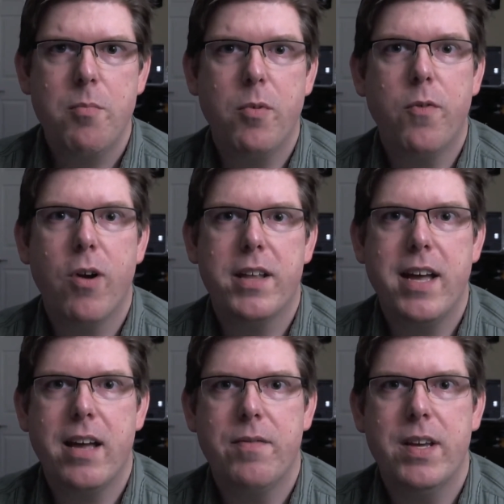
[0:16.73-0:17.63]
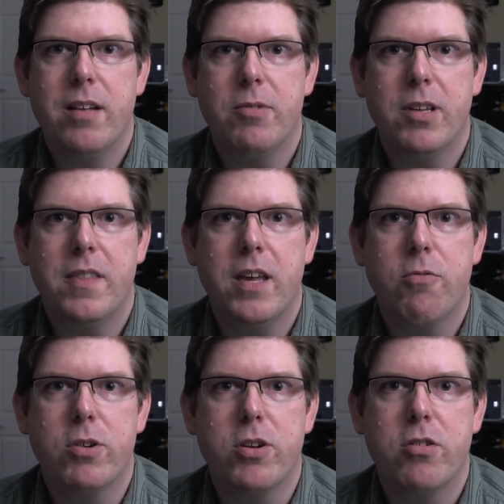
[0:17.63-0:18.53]
Before I dive in, I want to
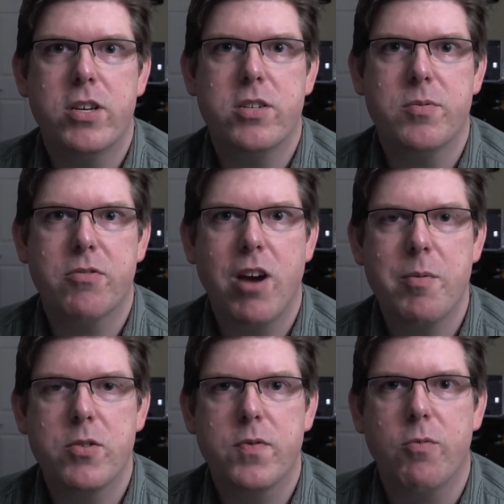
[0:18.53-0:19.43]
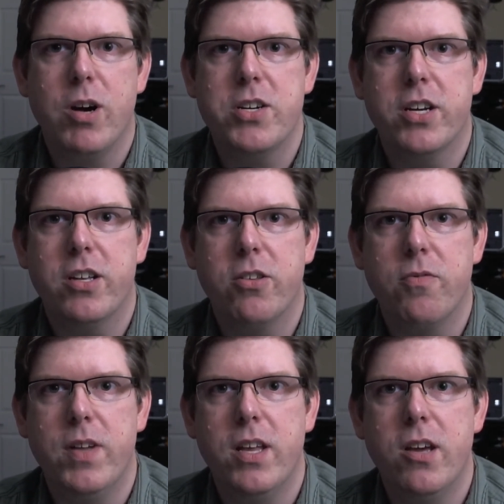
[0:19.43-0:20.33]
thank returning subscribers for watching
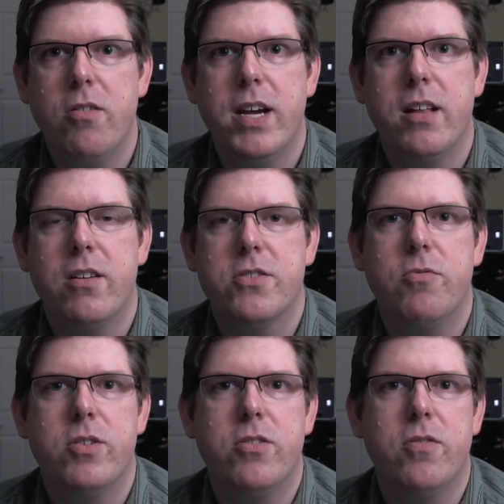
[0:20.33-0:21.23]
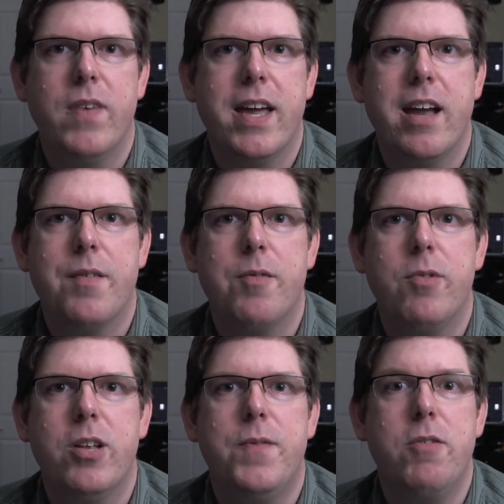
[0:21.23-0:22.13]
another video and also want to invite
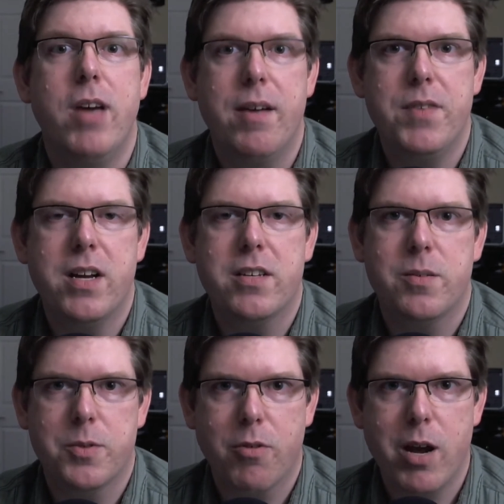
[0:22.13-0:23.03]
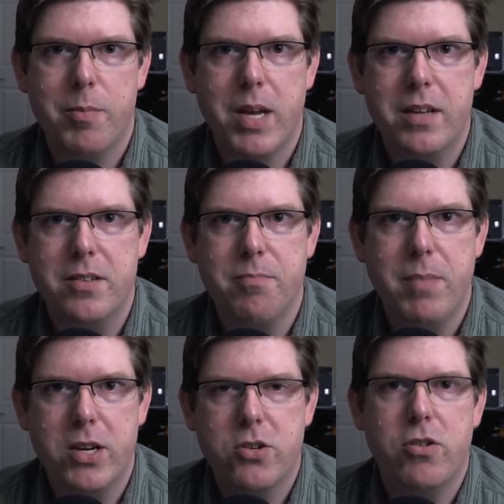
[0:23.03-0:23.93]
everyone, if you have not subscribed yet, to
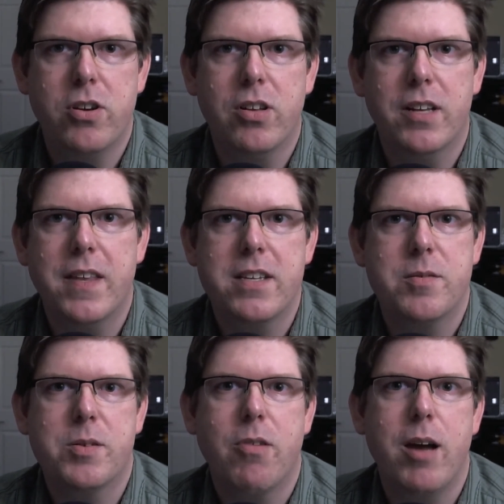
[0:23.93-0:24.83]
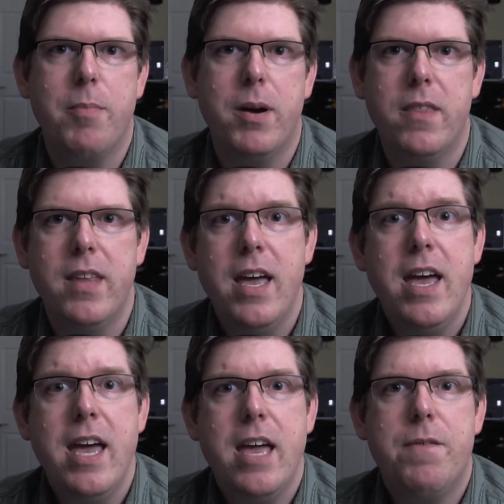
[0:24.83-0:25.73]
make sure you click that subscribe button.
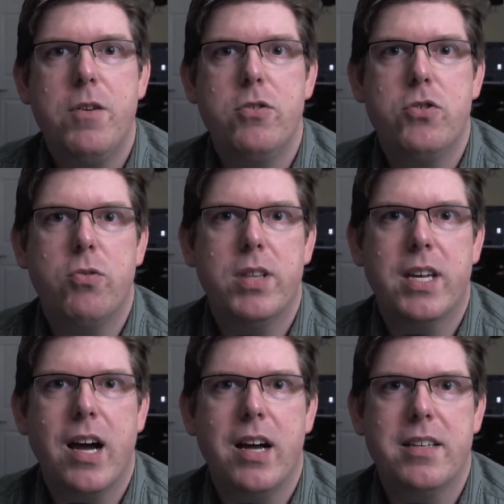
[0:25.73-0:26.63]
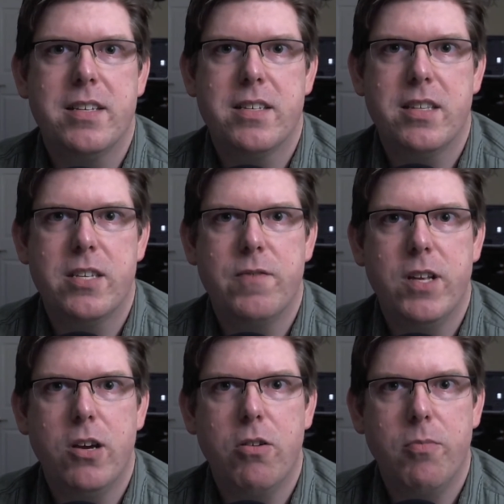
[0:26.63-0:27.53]
If you enjoy the contents of this
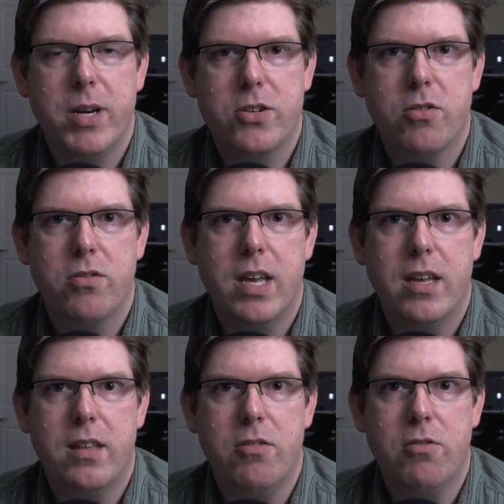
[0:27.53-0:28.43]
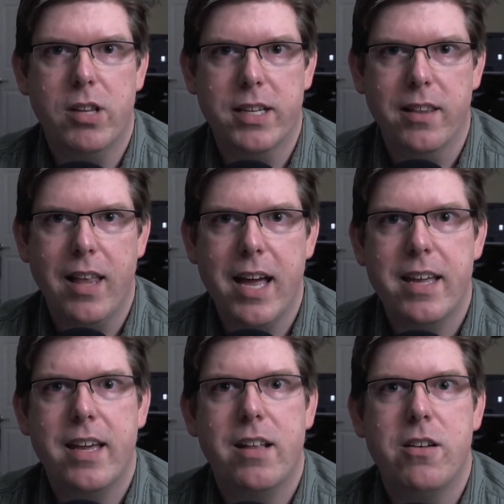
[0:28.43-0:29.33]
video, make sure that you click
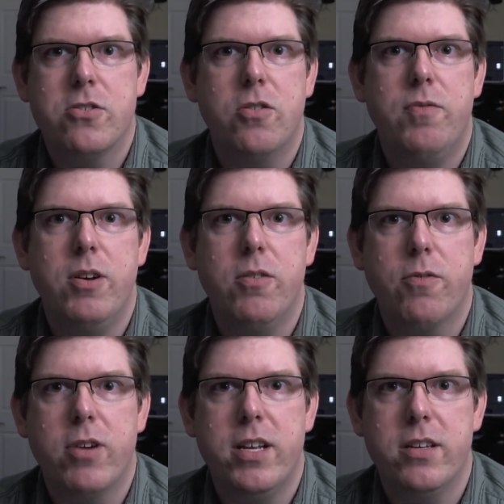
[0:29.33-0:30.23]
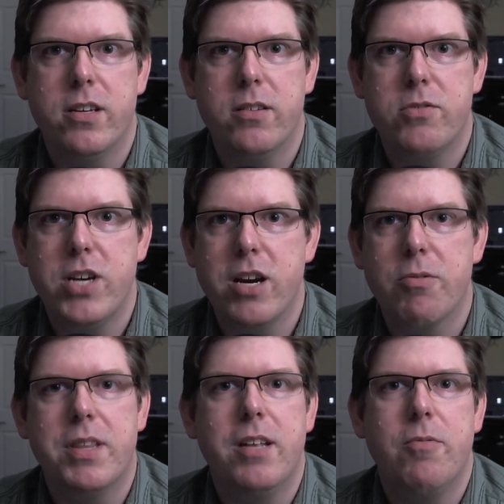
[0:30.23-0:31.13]
like and also feel free to share
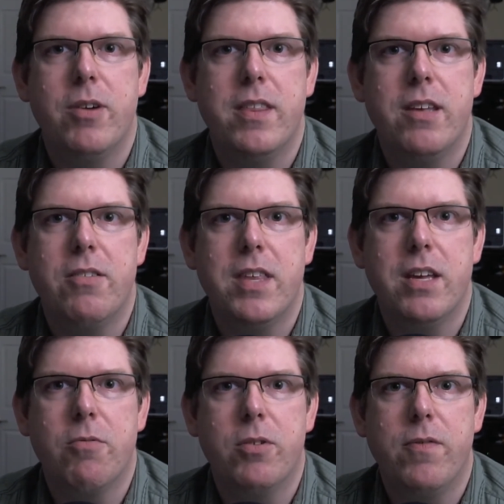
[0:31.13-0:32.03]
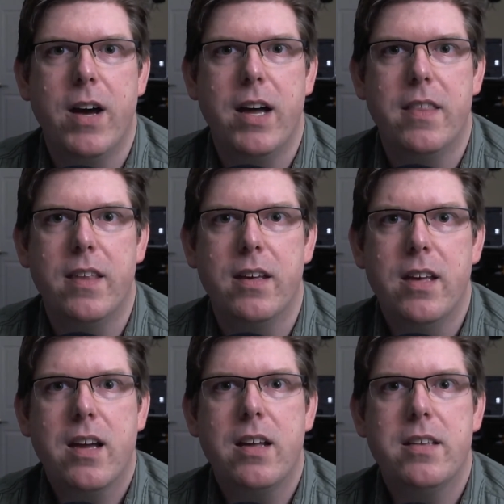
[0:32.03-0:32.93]
with anyone that you think would find the
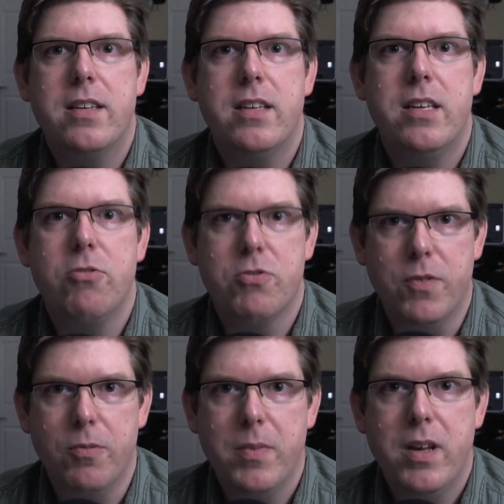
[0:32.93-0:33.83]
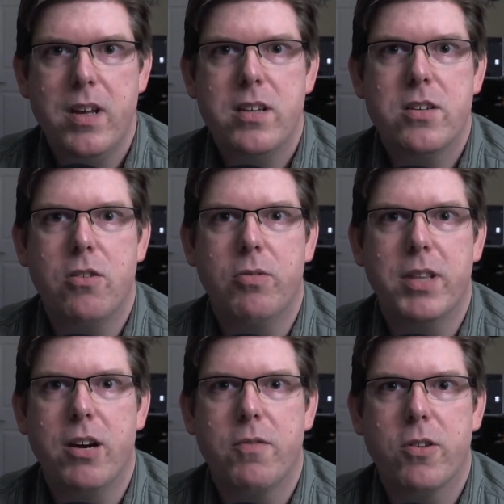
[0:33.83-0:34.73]
content useful. So
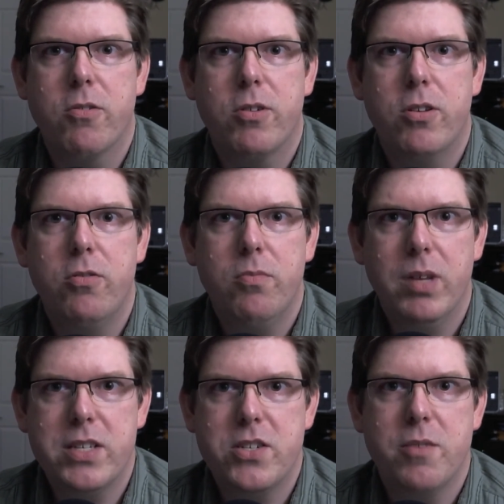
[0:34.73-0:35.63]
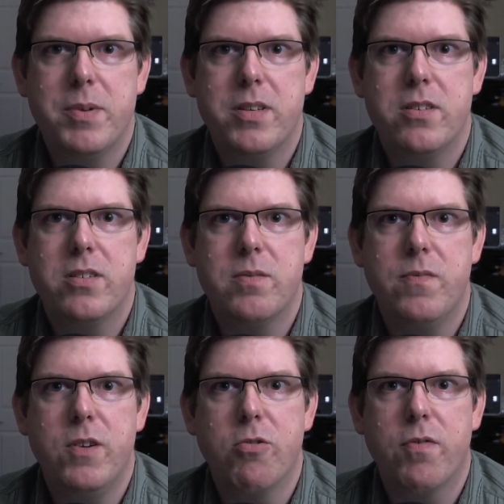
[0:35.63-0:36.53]
without further ado, let's jump into some
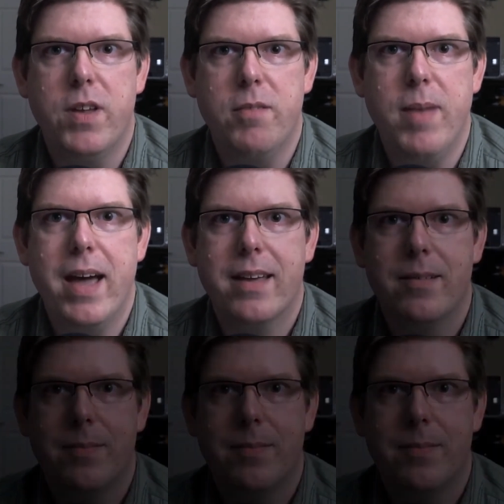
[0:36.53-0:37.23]
viewer feedback.